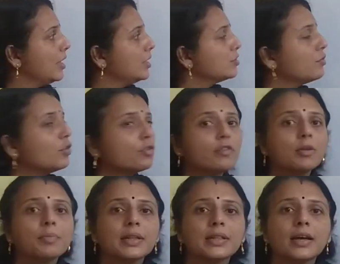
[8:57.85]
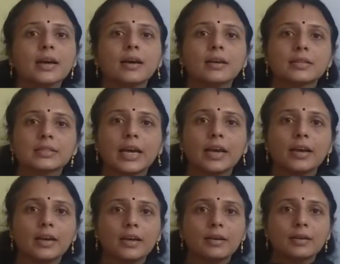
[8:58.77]
So what will be the
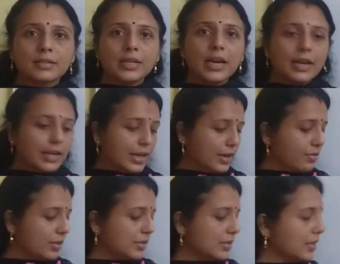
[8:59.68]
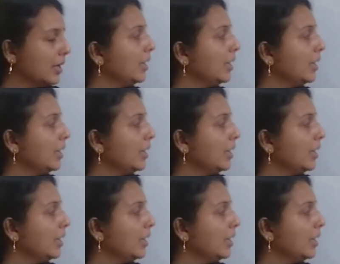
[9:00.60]
starting address?